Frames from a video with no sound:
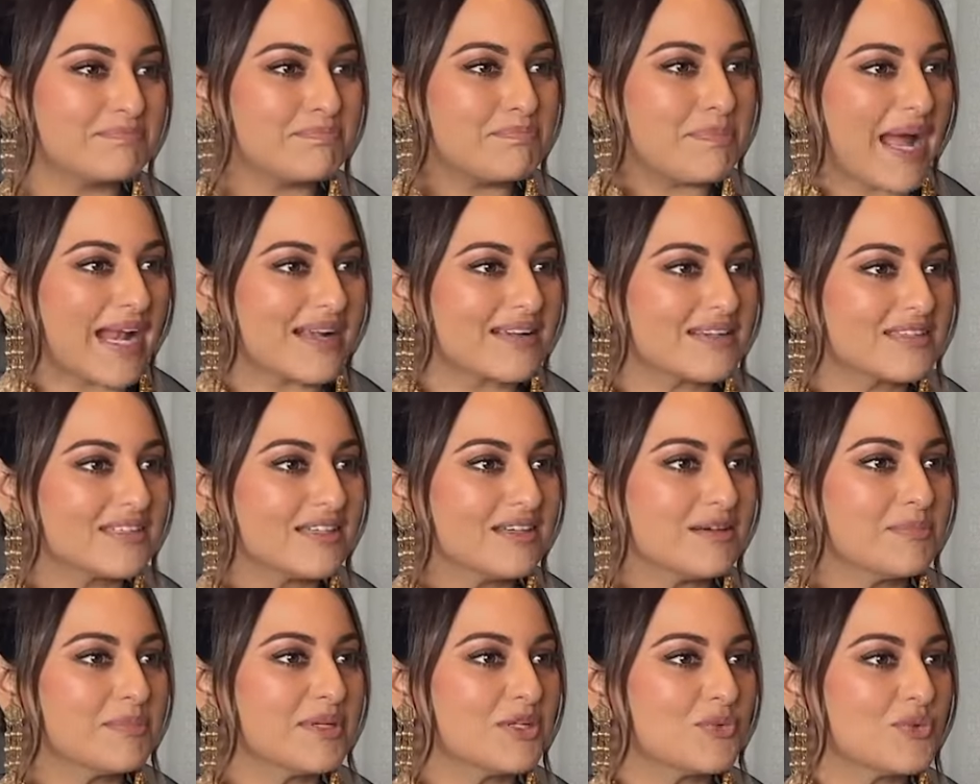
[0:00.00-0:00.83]

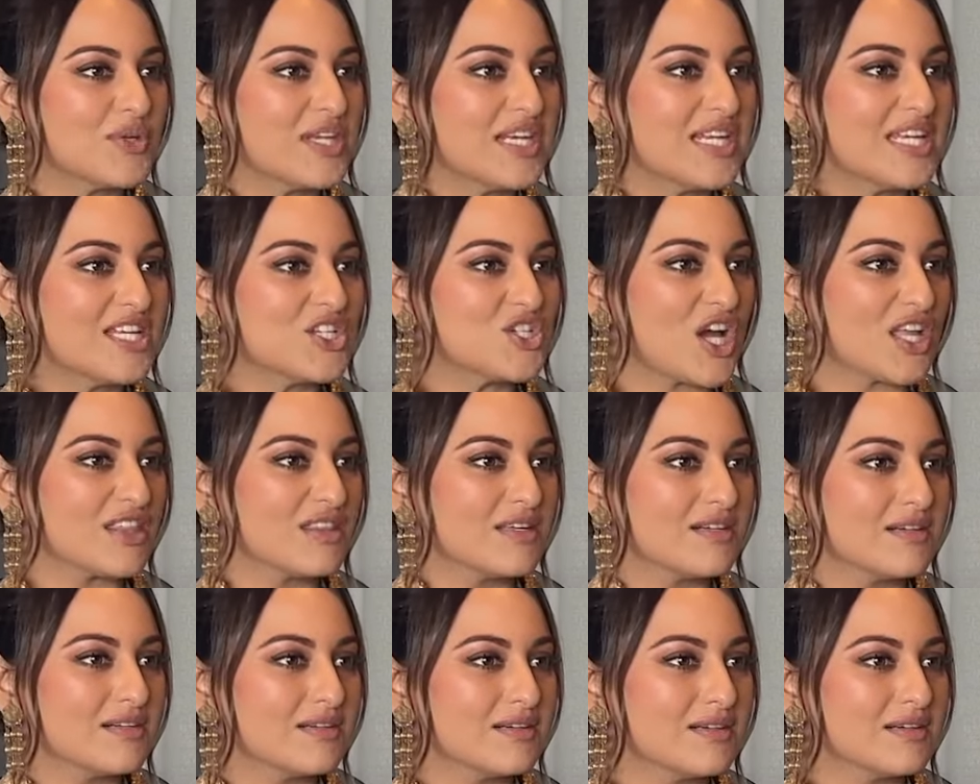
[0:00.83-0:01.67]
banter between each
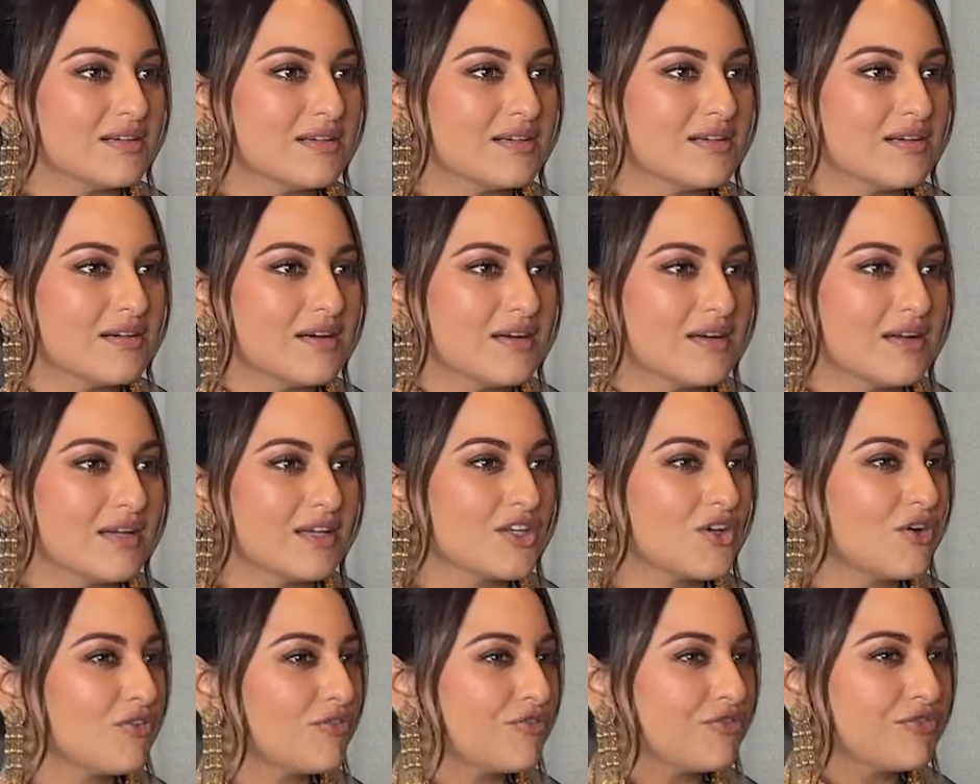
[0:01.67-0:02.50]
other yeah
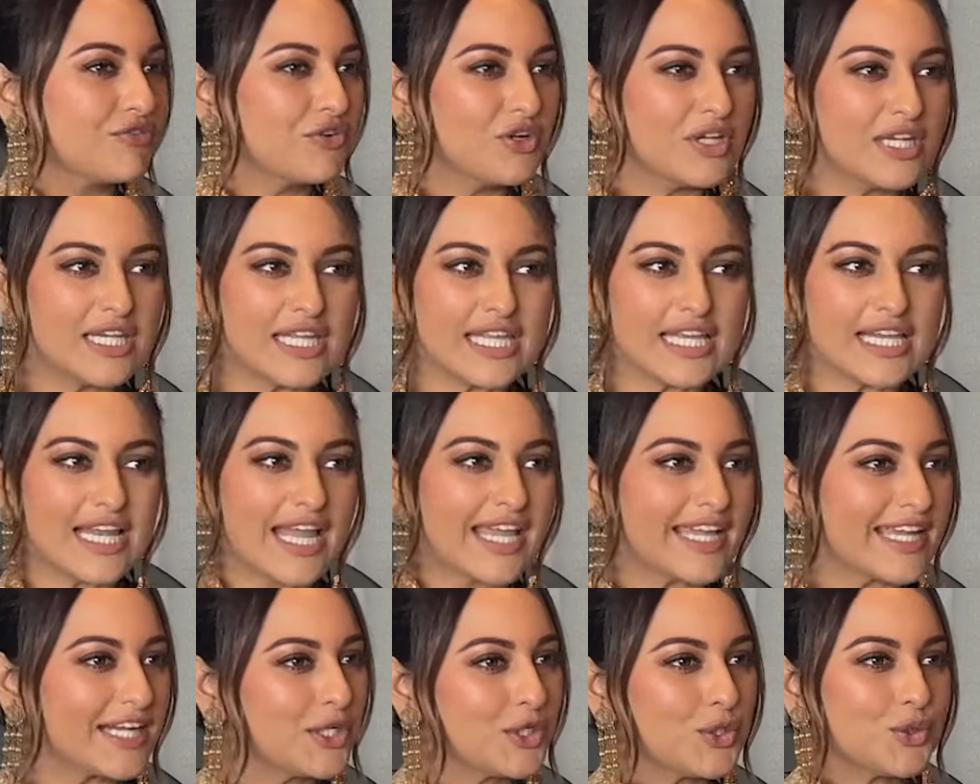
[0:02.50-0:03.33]
you're fully
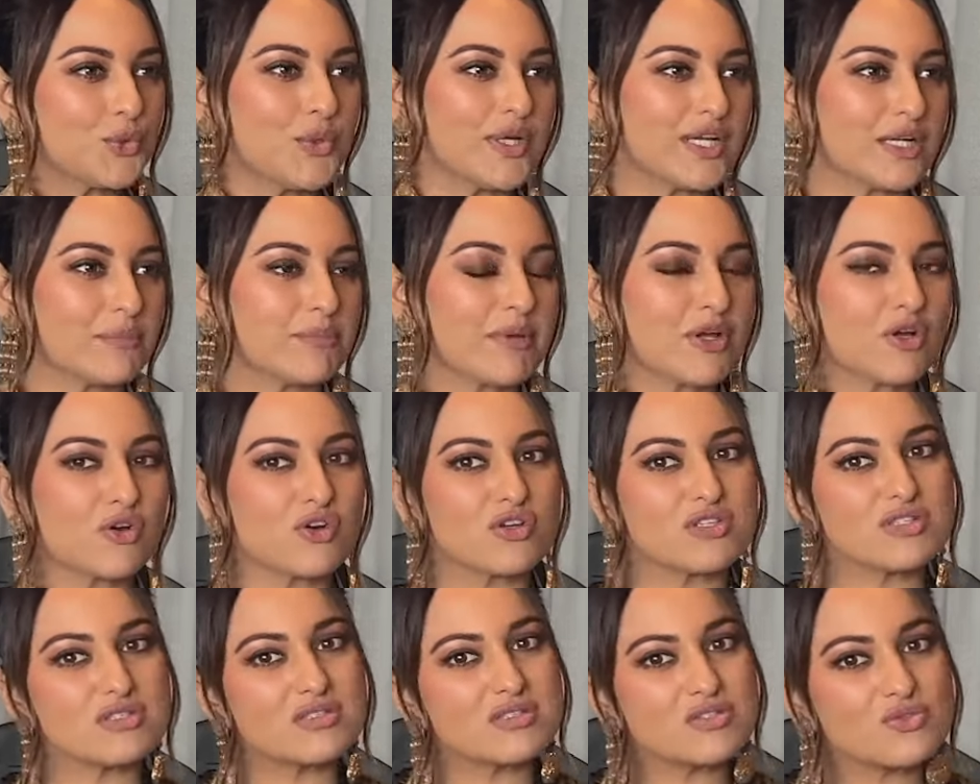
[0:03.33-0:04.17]
like into it
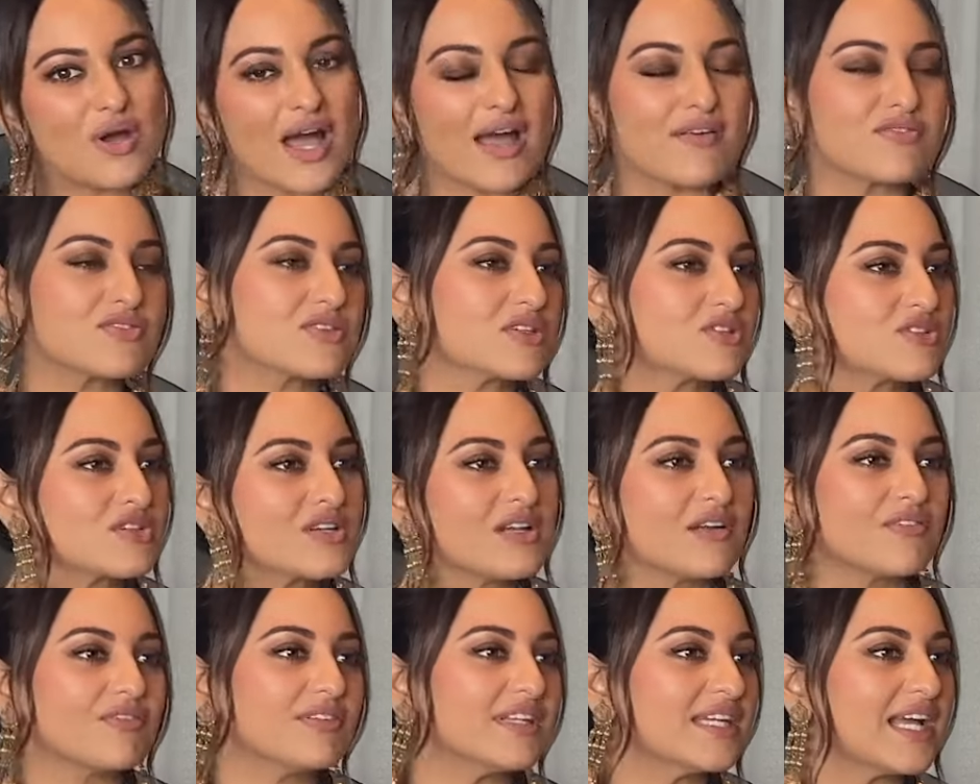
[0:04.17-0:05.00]
because you have such a
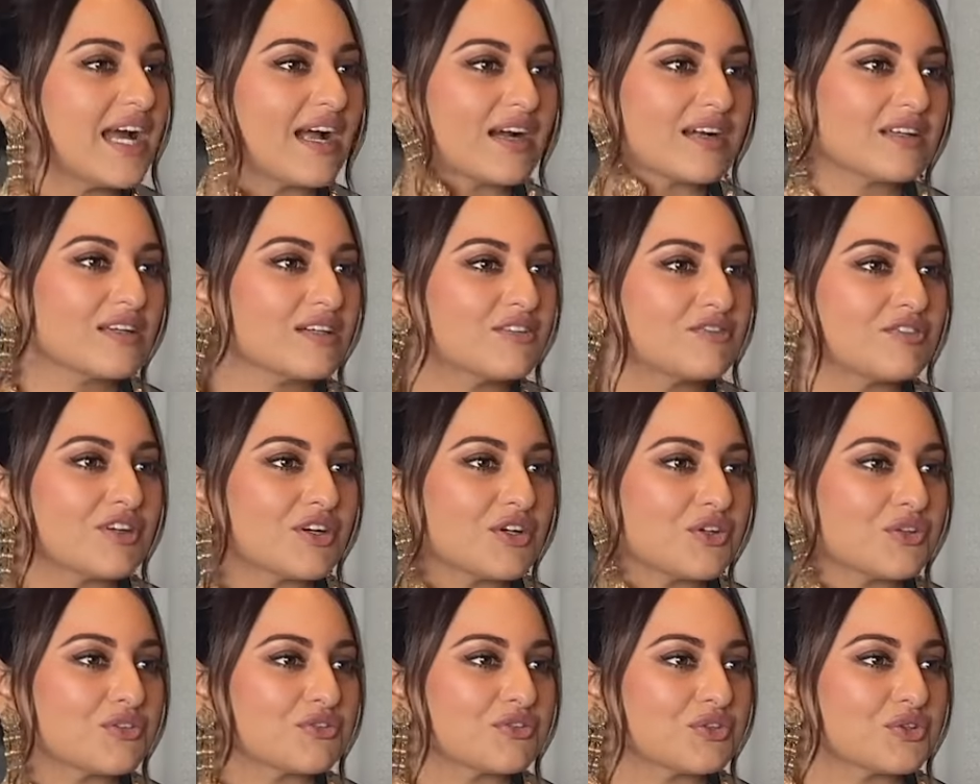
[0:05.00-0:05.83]
lovely actor in
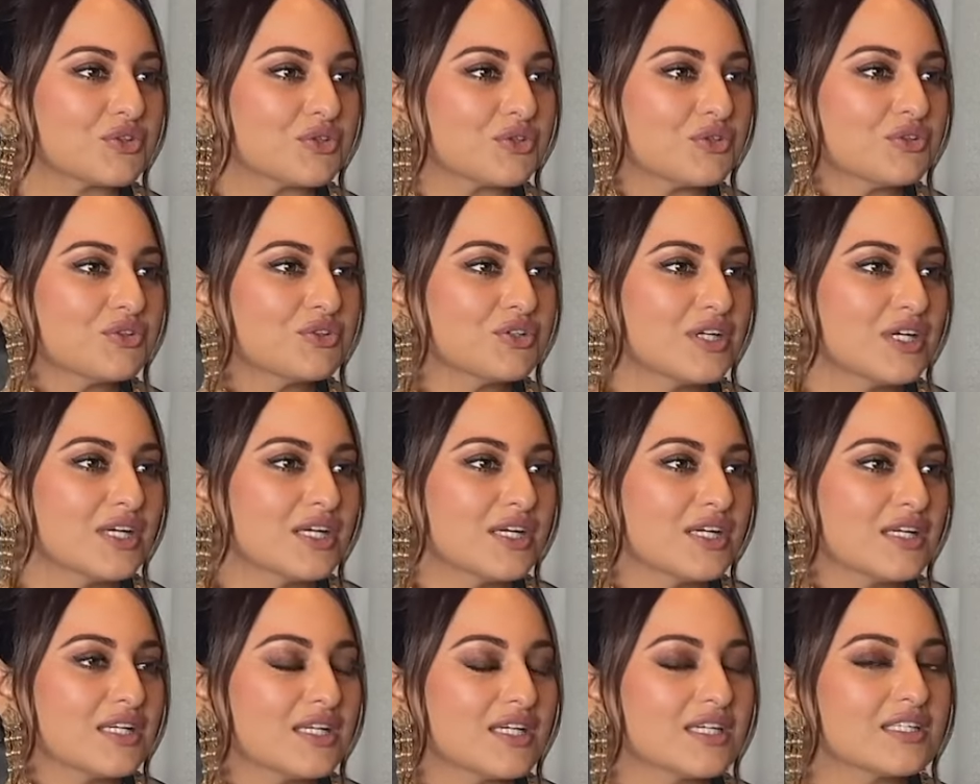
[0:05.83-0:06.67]
front of you you know yeah.